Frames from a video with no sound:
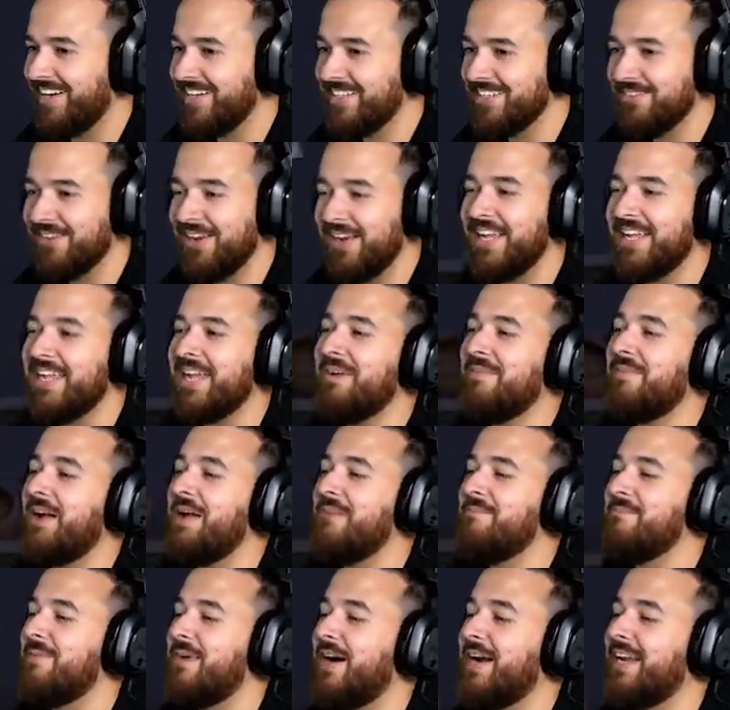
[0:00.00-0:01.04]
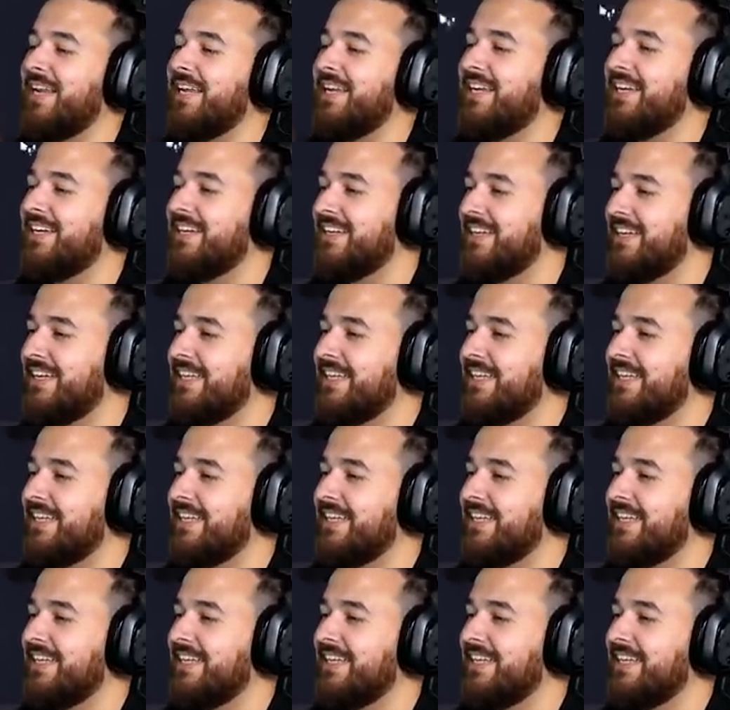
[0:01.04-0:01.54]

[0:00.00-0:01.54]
I just want to get my money.